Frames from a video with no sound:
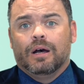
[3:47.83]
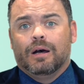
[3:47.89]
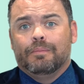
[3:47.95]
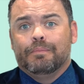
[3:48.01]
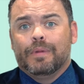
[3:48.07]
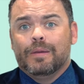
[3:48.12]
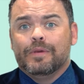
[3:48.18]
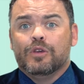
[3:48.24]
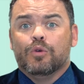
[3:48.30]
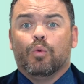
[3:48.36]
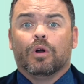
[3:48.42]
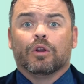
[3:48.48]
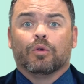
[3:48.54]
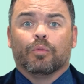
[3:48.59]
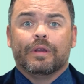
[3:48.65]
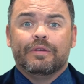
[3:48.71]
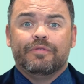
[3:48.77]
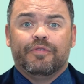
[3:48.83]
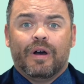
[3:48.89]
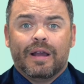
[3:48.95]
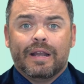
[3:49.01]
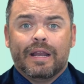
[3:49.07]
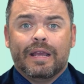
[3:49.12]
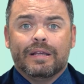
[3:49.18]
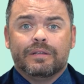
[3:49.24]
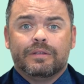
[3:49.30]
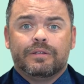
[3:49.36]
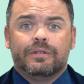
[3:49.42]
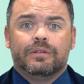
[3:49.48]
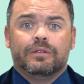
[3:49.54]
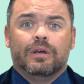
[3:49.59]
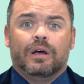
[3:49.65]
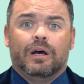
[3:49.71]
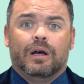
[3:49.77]
Maybe you want to
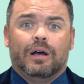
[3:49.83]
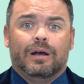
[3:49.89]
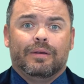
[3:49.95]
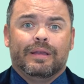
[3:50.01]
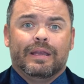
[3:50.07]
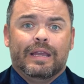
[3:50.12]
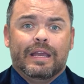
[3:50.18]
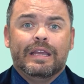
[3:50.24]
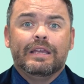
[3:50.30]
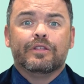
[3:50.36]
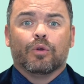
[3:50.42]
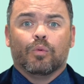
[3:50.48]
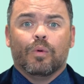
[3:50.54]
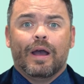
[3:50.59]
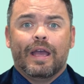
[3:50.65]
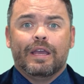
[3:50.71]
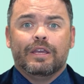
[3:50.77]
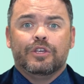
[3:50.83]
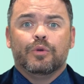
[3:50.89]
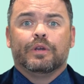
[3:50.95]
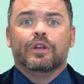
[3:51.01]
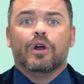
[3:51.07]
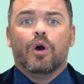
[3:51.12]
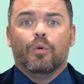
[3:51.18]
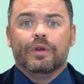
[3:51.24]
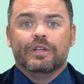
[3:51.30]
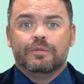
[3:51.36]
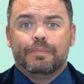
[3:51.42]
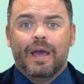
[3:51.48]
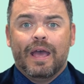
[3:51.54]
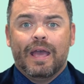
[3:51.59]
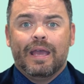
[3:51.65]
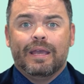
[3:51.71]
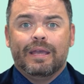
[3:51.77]
refinance. Either way, you can always
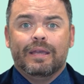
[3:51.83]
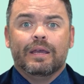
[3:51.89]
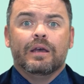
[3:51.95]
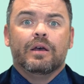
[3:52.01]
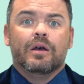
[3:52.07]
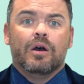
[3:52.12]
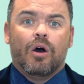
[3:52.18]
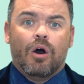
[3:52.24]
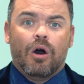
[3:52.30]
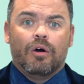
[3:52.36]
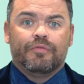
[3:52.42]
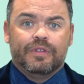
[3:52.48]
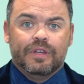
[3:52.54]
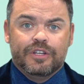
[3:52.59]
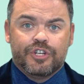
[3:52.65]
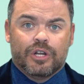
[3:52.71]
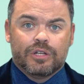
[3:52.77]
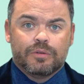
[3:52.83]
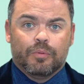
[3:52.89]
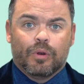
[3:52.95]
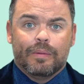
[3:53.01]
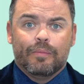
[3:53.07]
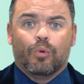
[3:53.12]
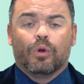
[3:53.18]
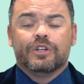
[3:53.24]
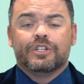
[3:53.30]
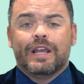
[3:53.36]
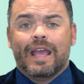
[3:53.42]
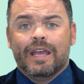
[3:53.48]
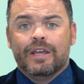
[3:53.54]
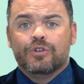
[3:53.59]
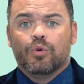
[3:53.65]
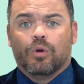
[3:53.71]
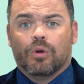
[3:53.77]
pay off the adjustable rate mortgage
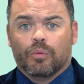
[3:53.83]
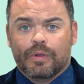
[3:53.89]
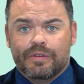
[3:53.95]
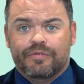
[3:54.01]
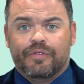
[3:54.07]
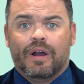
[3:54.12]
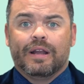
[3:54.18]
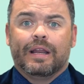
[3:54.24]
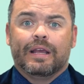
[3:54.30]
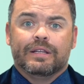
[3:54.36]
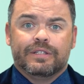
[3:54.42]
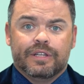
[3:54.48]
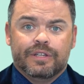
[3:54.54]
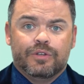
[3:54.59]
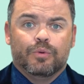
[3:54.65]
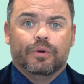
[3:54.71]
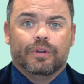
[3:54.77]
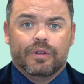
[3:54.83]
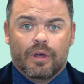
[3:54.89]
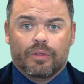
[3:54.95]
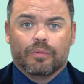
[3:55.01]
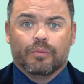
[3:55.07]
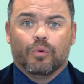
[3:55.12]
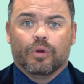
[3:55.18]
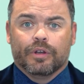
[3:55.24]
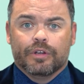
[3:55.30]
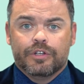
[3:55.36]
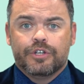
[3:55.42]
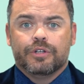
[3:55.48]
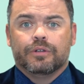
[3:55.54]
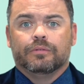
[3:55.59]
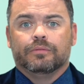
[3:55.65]
and or refinance into another mortgage.